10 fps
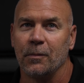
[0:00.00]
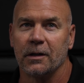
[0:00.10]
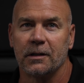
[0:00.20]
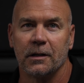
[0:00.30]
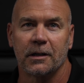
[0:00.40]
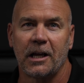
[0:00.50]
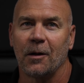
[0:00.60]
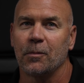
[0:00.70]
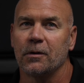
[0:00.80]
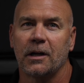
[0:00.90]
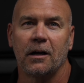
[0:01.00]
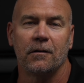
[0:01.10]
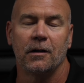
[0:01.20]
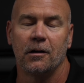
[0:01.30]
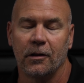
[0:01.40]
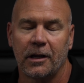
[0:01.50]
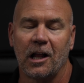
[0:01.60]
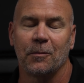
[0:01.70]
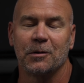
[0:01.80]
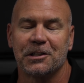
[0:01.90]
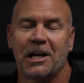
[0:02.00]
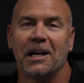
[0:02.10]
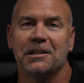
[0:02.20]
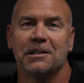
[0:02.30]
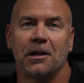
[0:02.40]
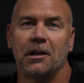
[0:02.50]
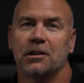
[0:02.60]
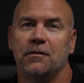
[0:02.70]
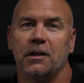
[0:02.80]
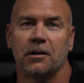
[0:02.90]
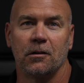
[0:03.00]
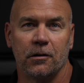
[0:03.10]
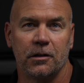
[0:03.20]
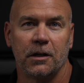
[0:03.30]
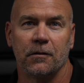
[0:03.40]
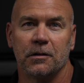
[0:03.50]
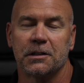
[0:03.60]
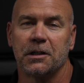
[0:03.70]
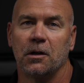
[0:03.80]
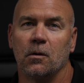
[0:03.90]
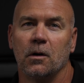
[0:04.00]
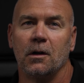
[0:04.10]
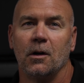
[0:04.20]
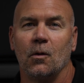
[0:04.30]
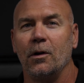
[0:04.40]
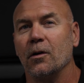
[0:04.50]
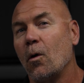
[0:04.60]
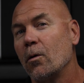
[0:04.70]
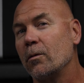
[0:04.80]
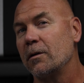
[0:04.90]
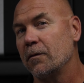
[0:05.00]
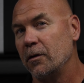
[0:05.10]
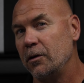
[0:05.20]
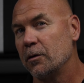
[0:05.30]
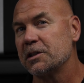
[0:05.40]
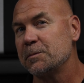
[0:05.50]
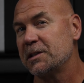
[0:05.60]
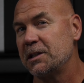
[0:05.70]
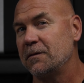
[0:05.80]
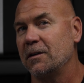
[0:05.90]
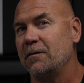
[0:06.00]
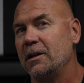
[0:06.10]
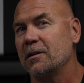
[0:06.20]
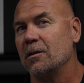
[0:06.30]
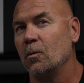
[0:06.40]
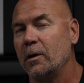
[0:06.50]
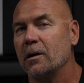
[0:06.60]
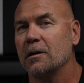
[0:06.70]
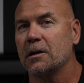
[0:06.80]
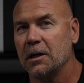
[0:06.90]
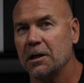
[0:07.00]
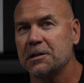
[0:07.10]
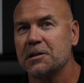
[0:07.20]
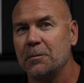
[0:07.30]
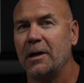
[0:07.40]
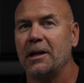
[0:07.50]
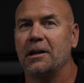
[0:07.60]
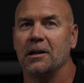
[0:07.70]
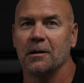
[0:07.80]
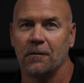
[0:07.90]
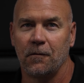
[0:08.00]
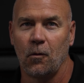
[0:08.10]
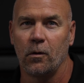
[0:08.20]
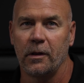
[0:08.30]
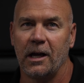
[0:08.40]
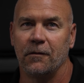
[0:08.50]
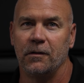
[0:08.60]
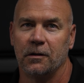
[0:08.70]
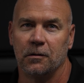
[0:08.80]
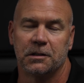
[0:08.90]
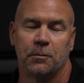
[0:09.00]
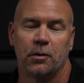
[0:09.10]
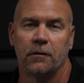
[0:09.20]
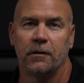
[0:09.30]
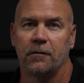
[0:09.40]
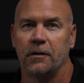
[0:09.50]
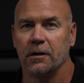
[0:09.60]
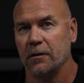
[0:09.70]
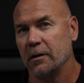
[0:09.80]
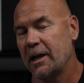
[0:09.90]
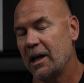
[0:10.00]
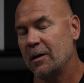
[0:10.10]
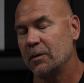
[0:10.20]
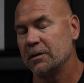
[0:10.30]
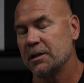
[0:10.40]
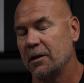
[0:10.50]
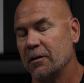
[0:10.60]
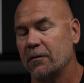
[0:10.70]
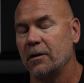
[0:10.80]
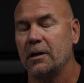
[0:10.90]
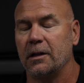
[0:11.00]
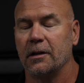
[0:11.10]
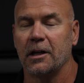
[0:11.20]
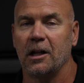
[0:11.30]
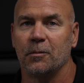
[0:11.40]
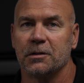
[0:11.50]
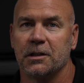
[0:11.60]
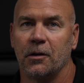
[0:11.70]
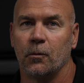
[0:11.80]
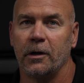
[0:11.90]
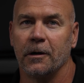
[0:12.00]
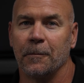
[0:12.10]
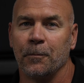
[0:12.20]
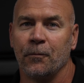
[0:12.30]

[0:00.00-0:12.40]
but the caliper or the caliper sizes on each vehicle are different. So when you're ordering for your specific vehicle, we are custom making it for that vehicle. It's a perfect fit for the calipers on the front and the calipers on the rear.